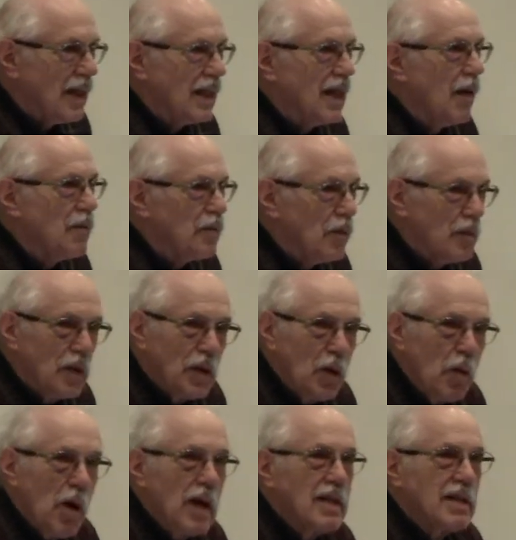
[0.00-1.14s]
and comes from the
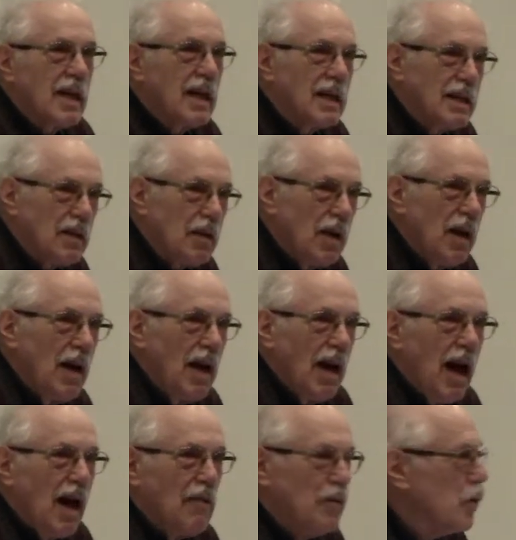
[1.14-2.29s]
US, I
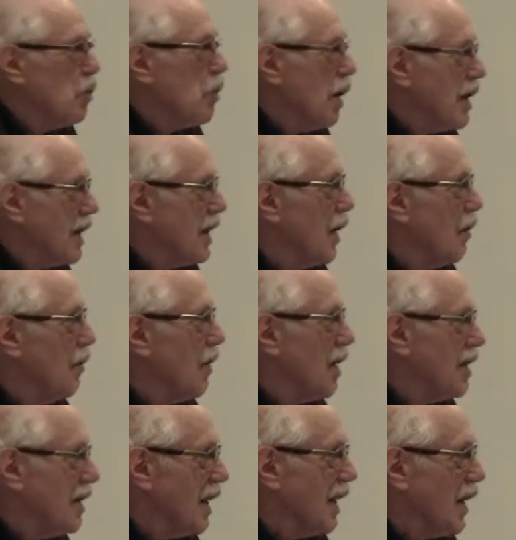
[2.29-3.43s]
view myself
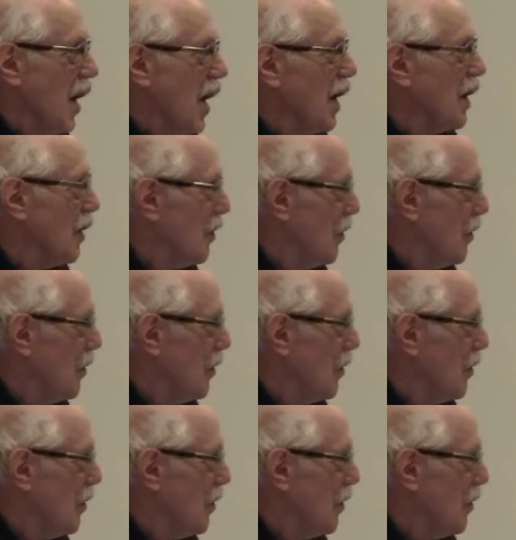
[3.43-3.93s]
as a kind